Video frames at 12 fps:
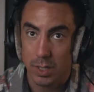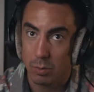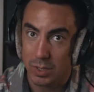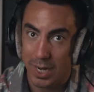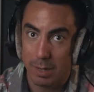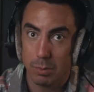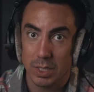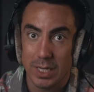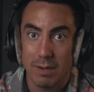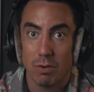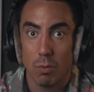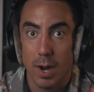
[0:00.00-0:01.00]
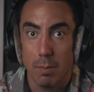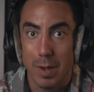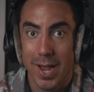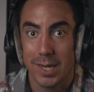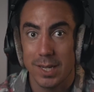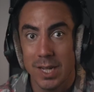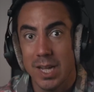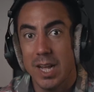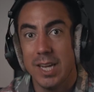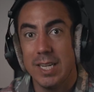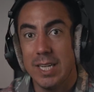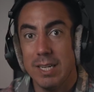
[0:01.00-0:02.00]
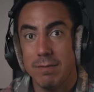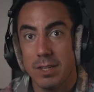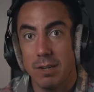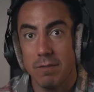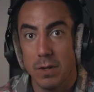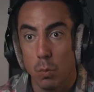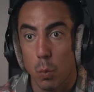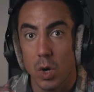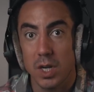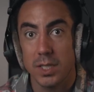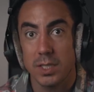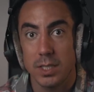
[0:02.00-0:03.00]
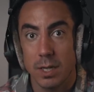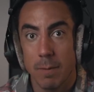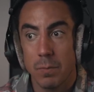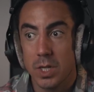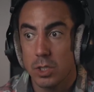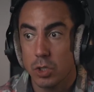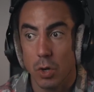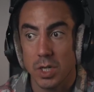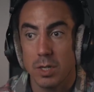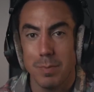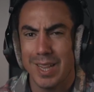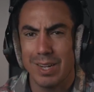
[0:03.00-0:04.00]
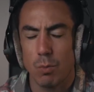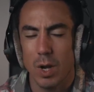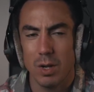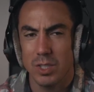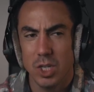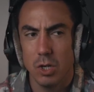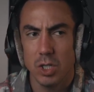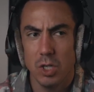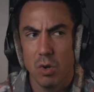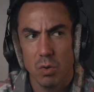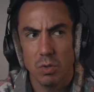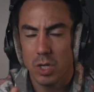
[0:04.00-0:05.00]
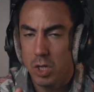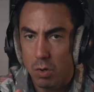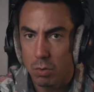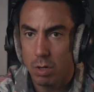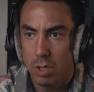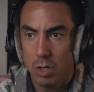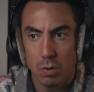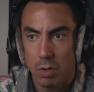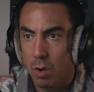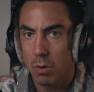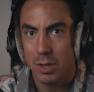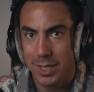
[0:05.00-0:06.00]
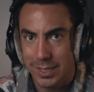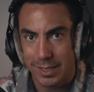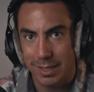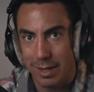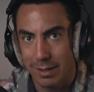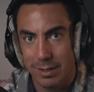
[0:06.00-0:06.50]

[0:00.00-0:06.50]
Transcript: able to give it right back. And even if he was starting to be like, well, you don't know. Listen,